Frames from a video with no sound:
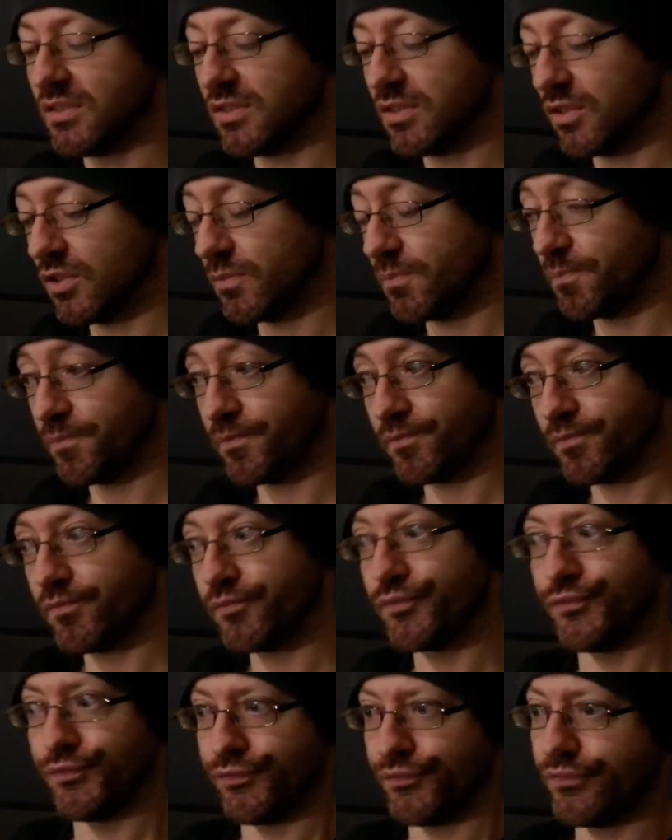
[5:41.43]
So
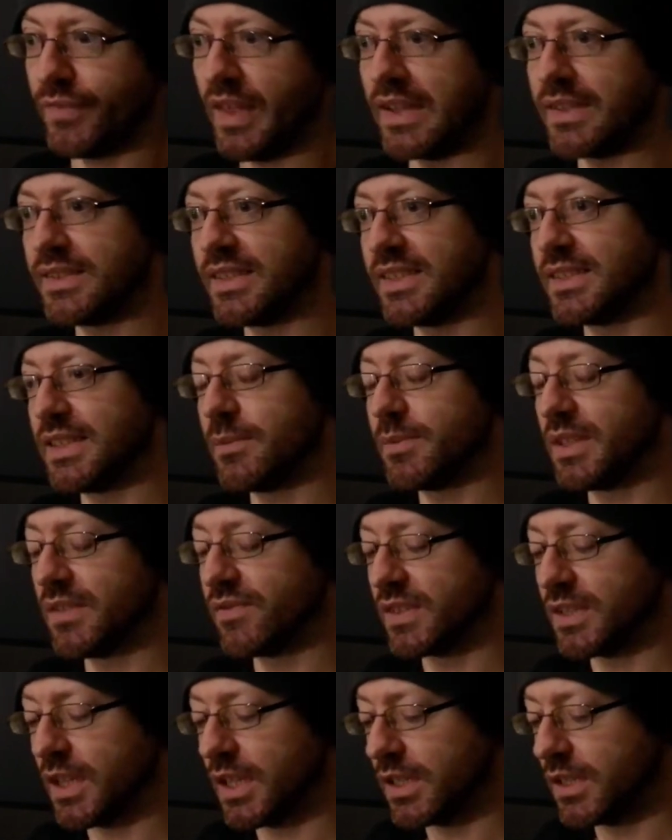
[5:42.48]
that sets up
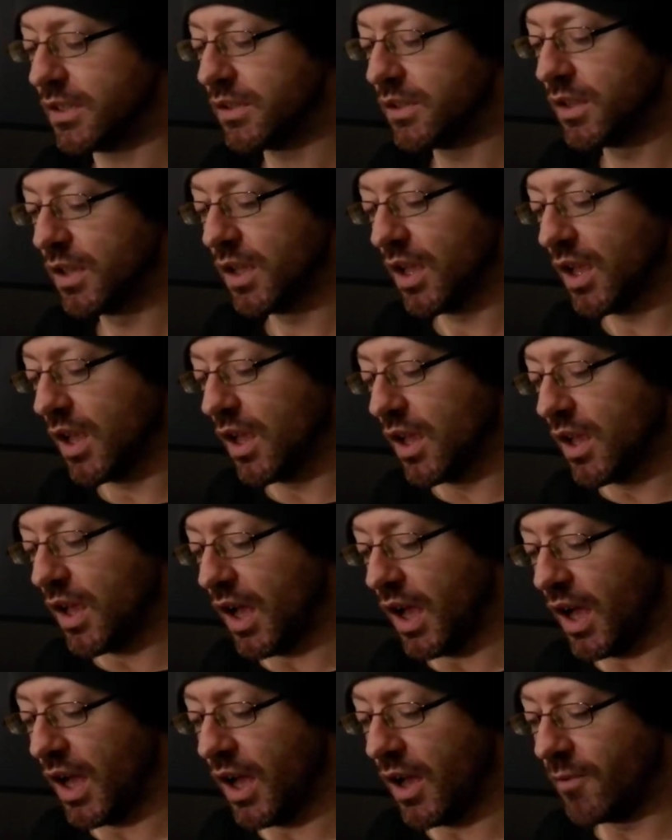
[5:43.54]
something later.
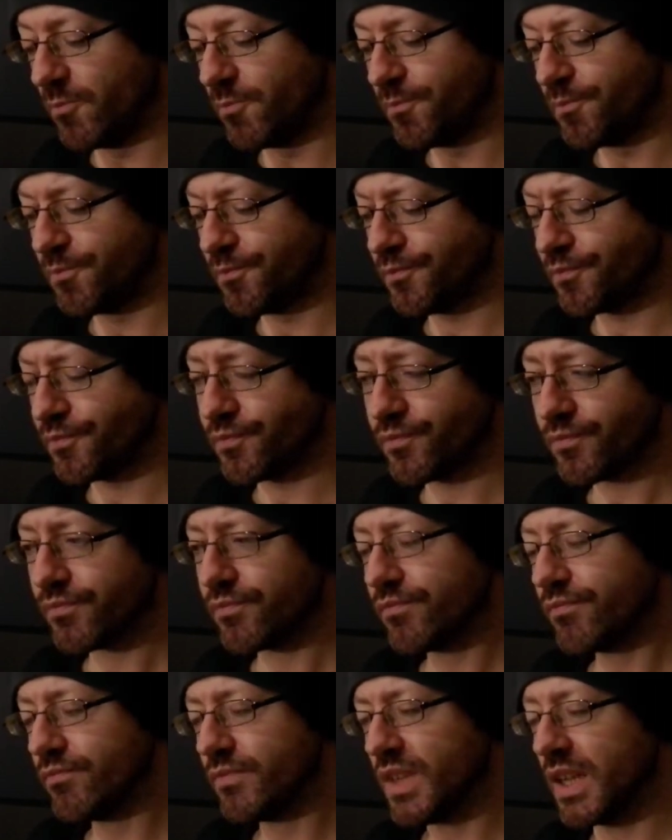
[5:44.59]
Um,
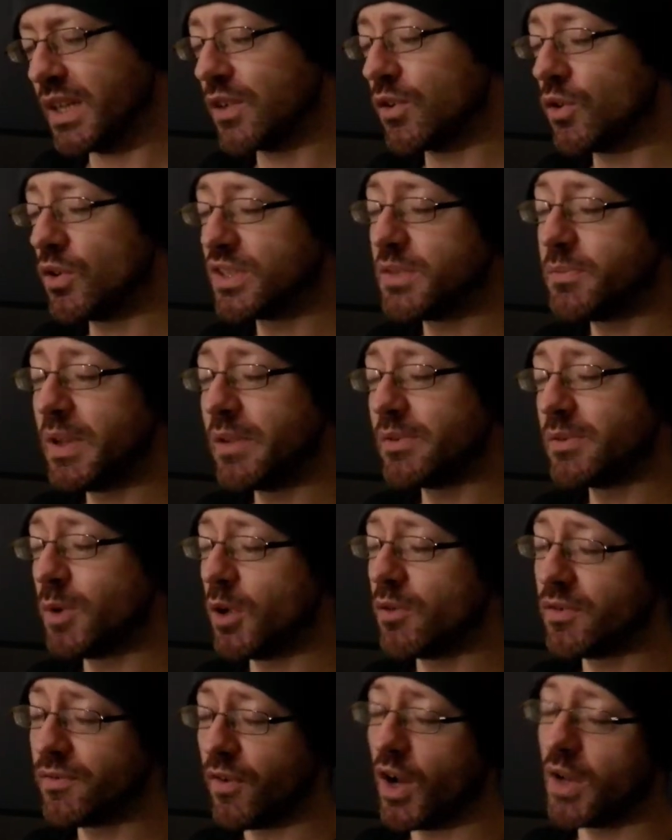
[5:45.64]
and of course, he beams him
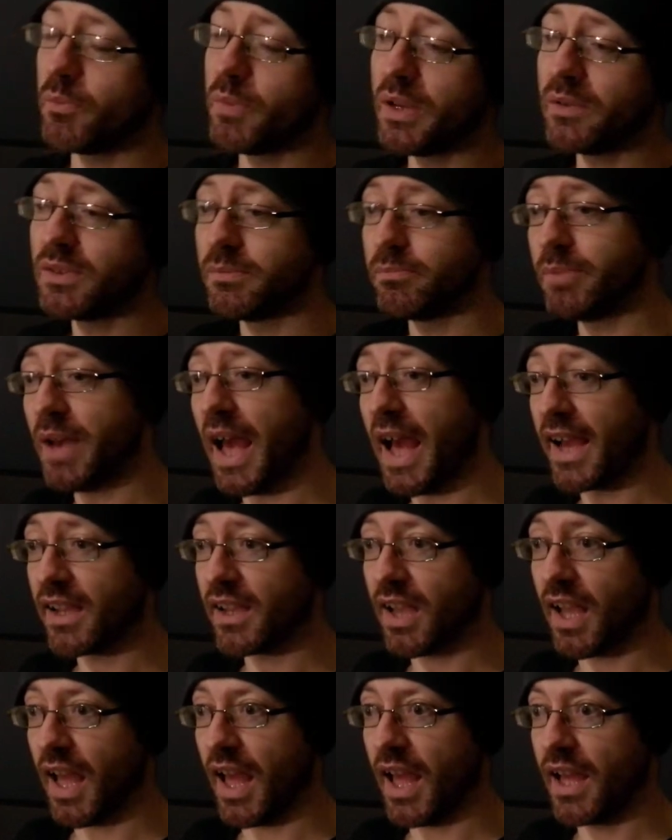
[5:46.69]
over fine, beams him back,
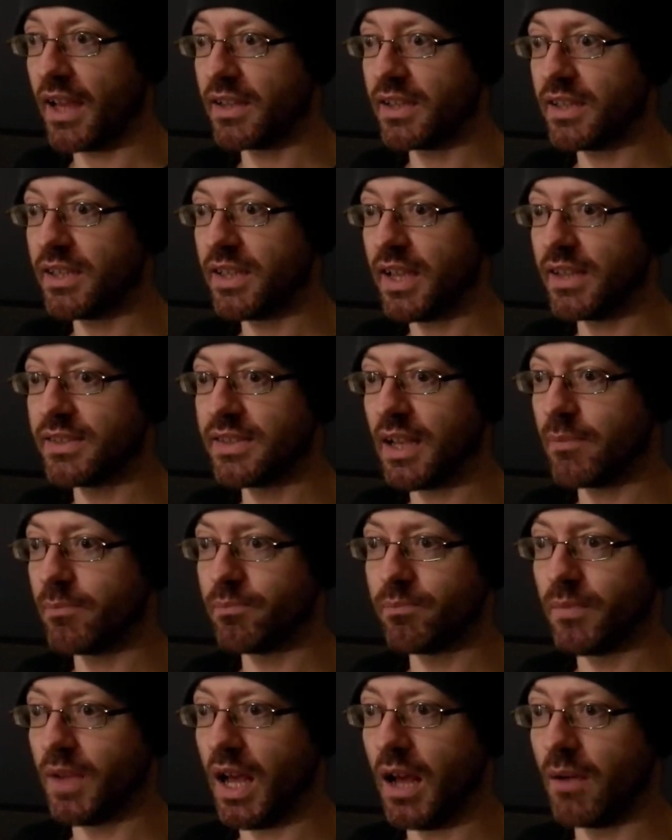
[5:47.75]
and he ends up
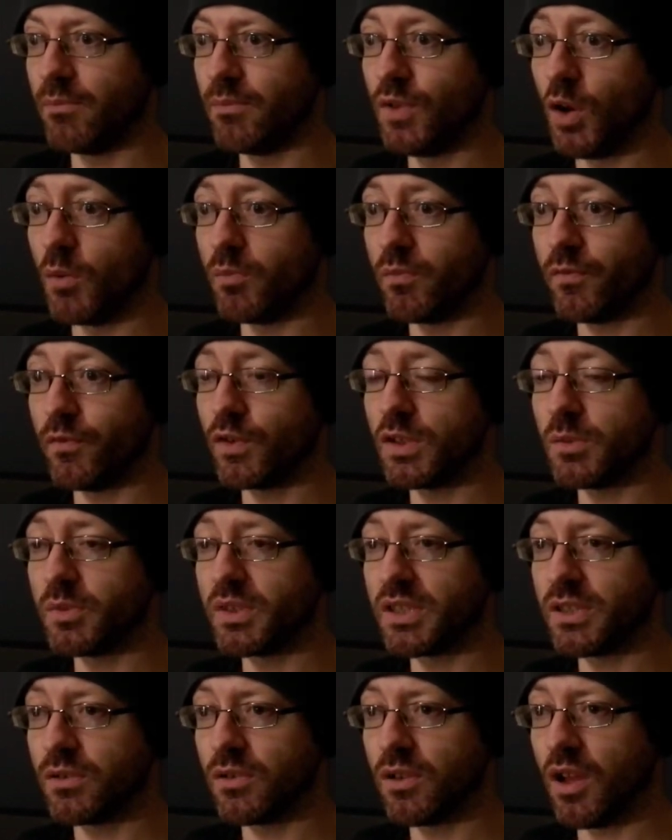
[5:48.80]
um, not fully
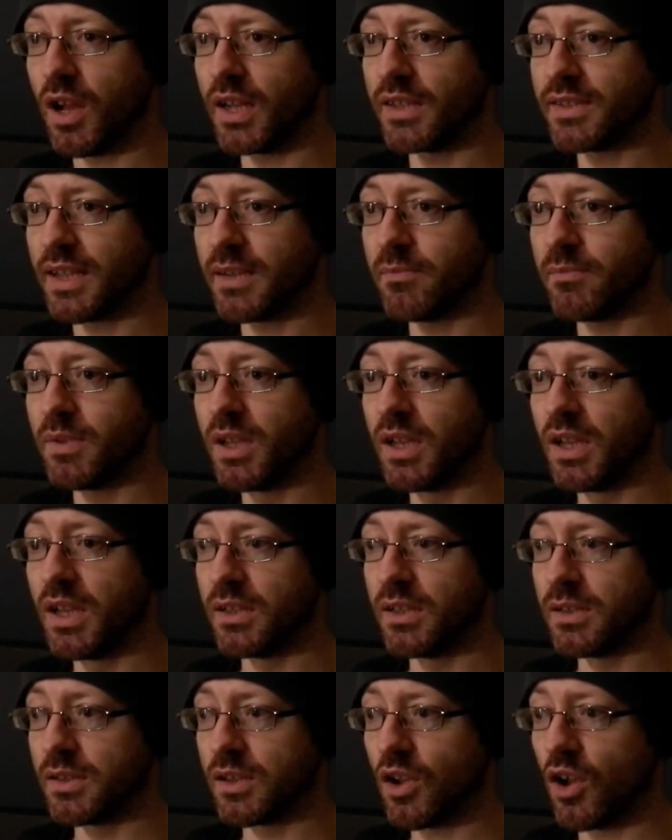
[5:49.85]
materialized and
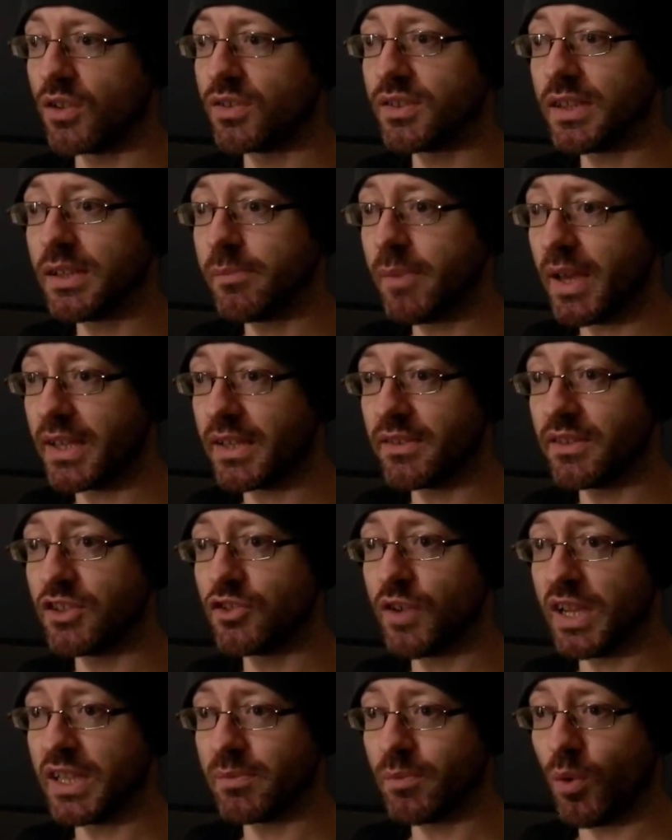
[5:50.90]
constantly making the
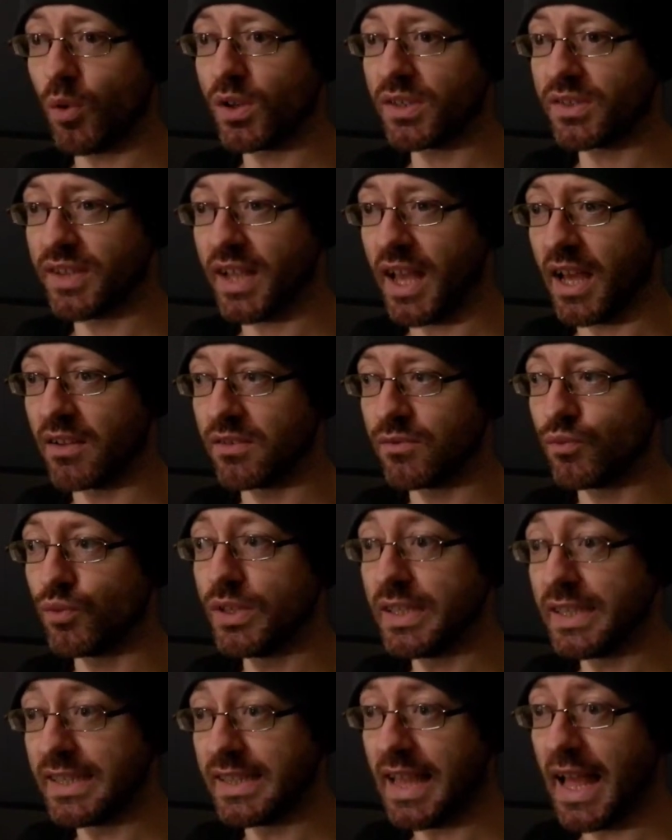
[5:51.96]
transporter sound
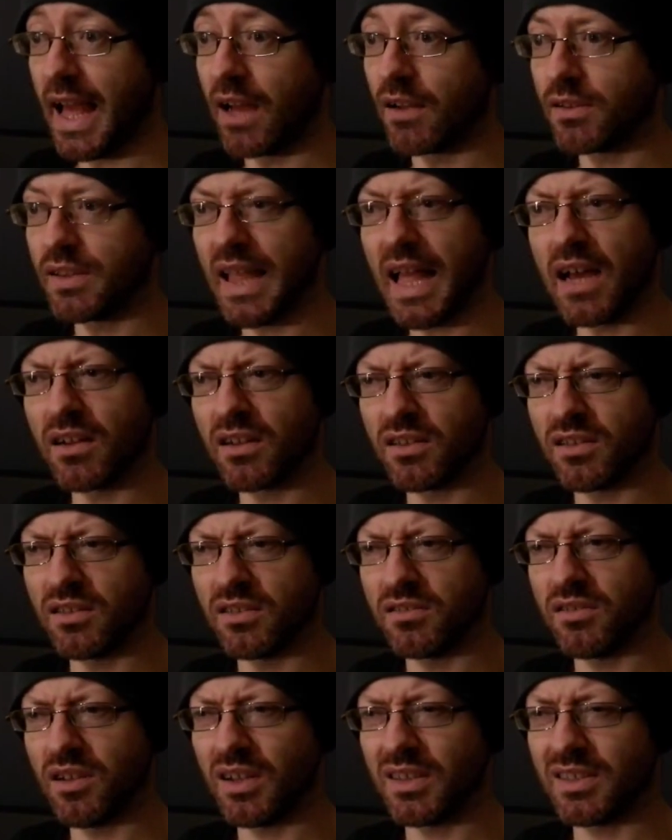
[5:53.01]
really loud, louder
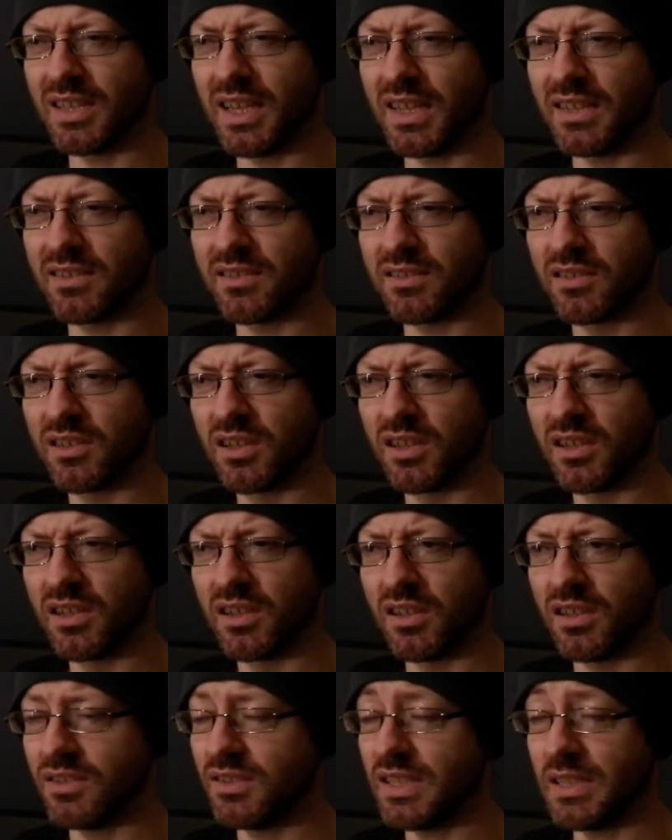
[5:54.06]
than I guess
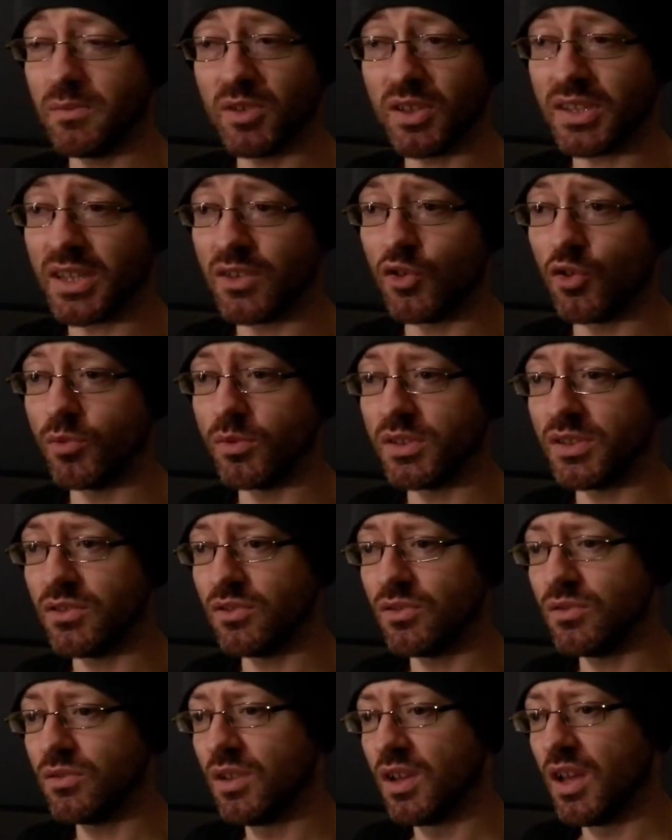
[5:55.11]
it seems like they normally
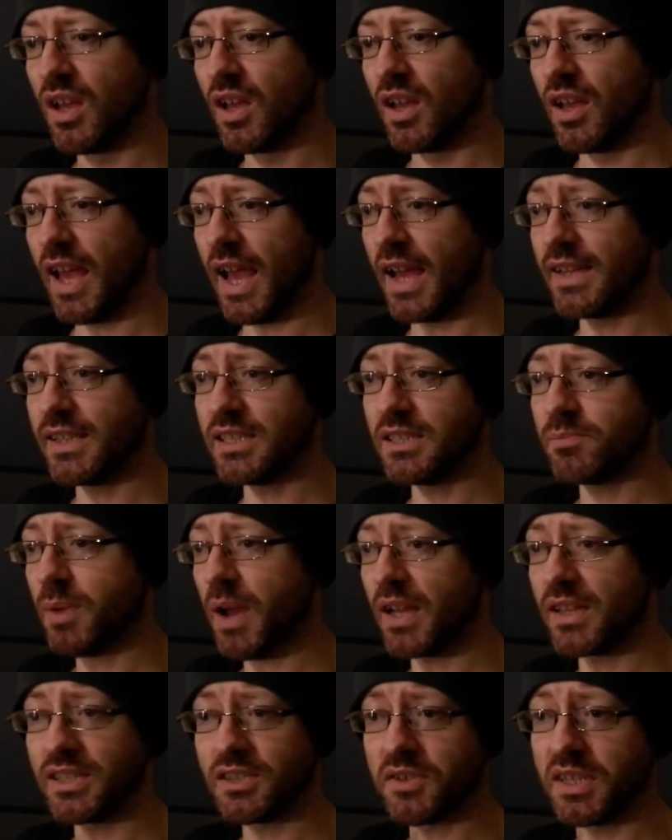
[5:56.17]
do. And he's
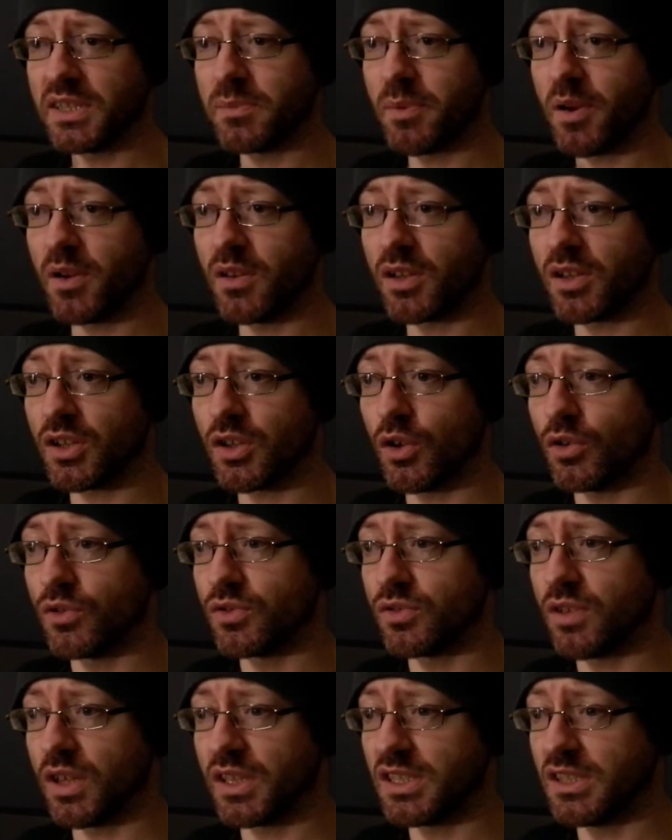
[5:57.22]
partly transparent like a
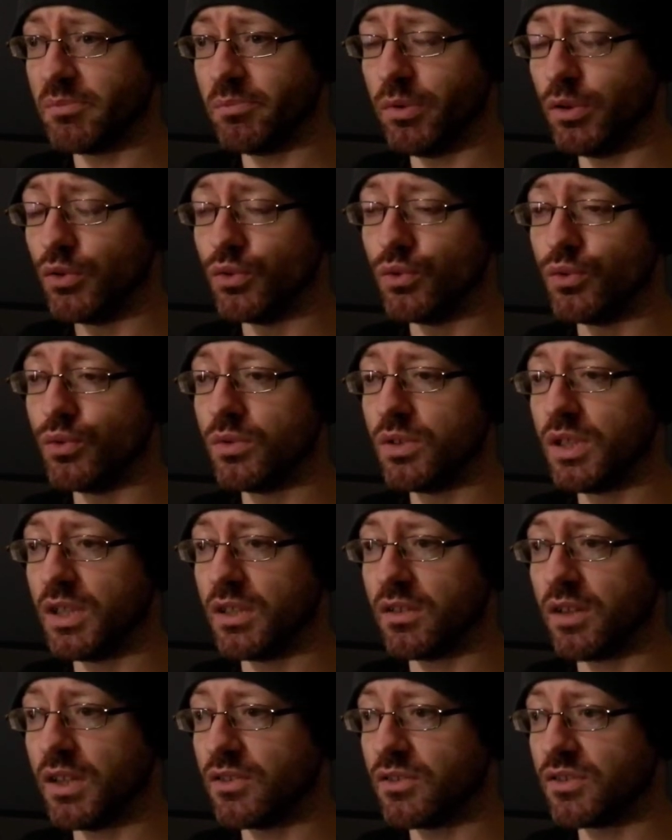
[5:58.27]
ghost, like he's blue
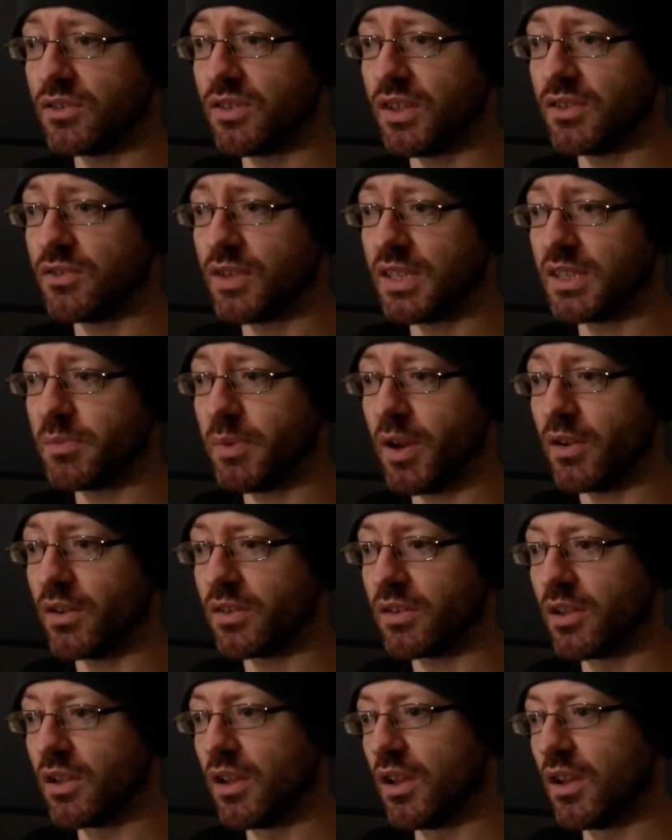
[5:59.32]
and, and, and transparent.